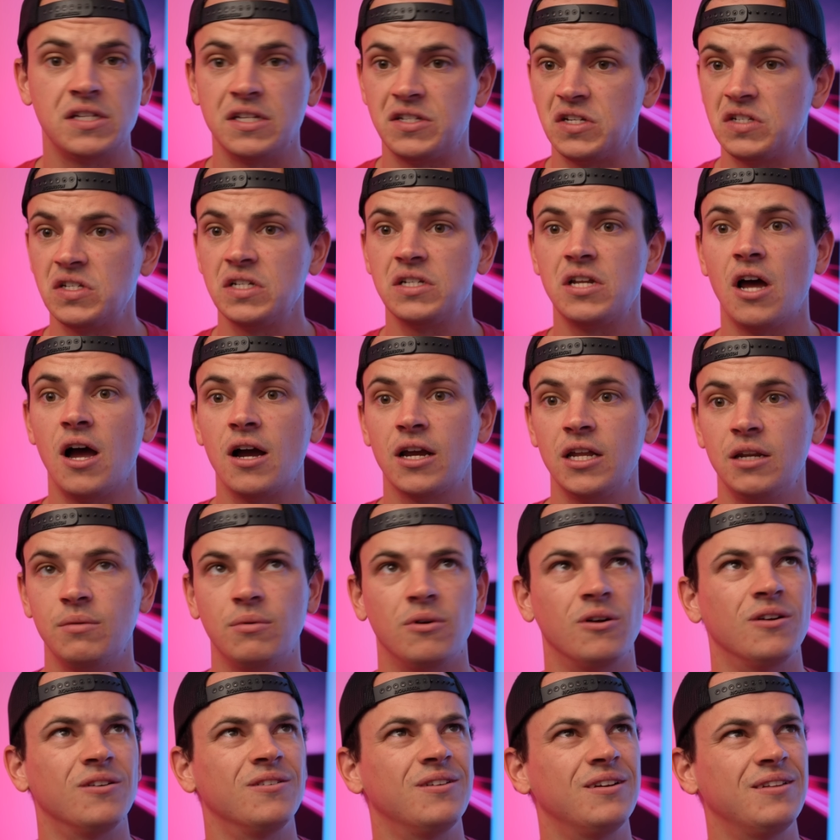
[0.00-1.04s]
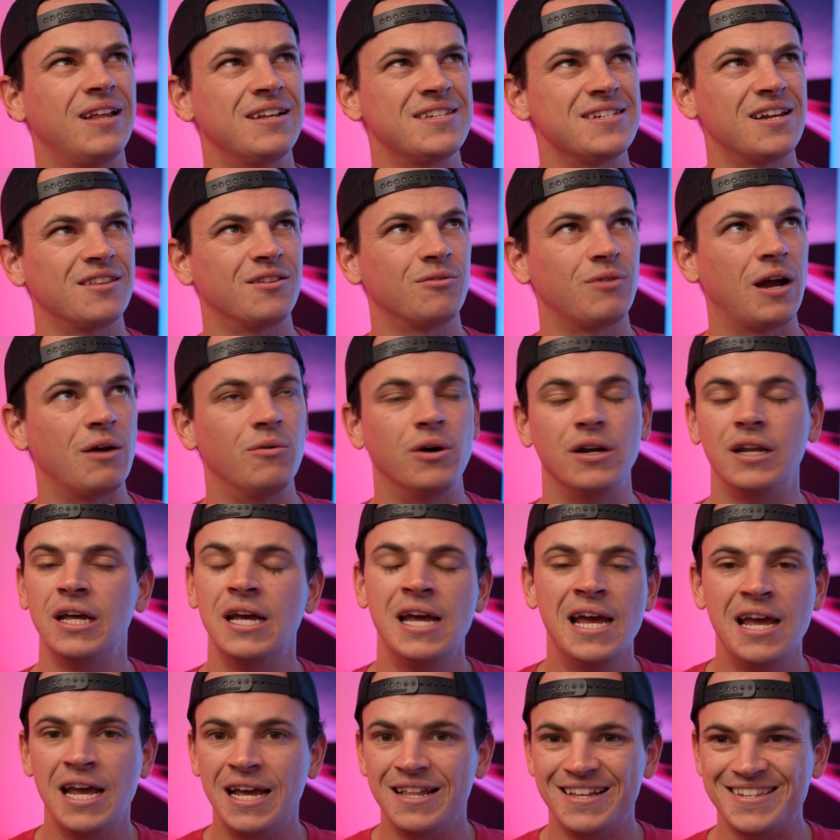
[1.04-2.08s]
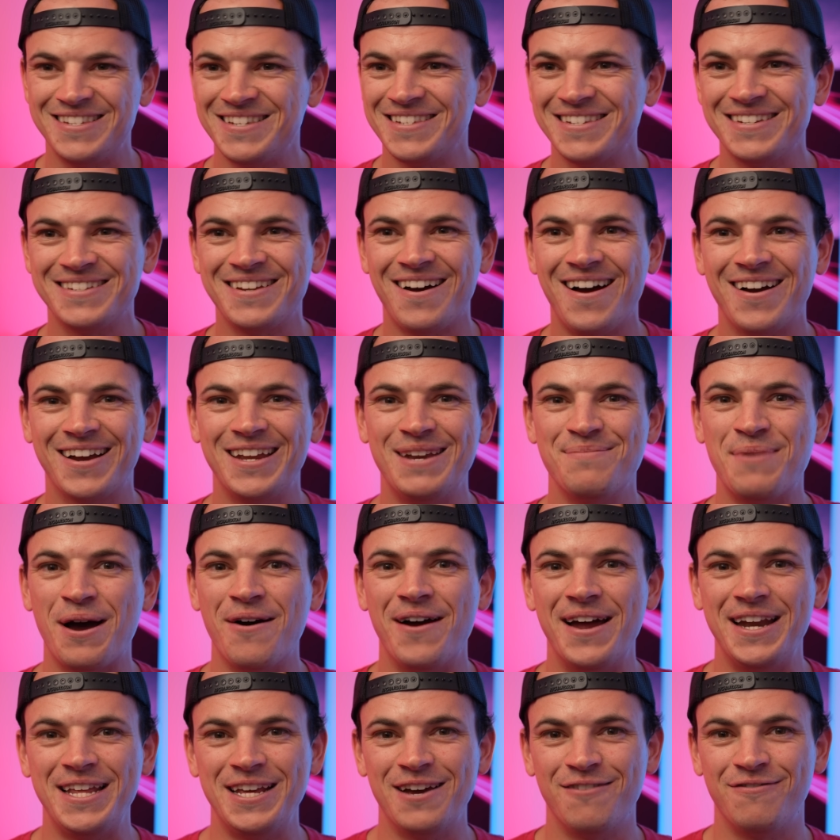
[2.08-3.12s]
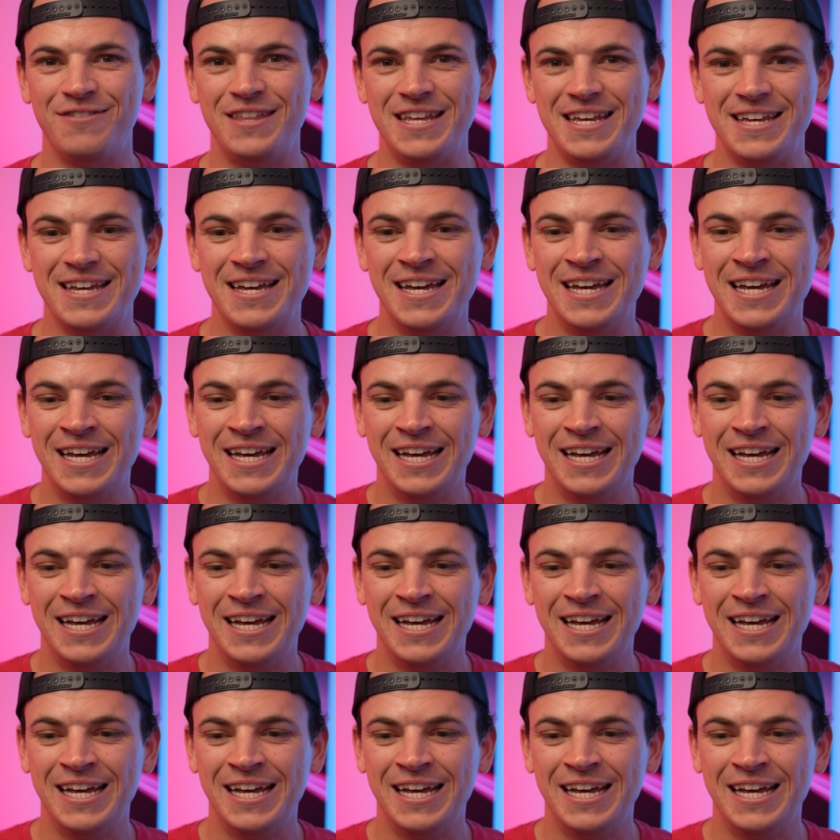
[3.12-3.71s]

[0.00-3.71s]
This isn't talking, or that's not the right one. This isn't talking about any of the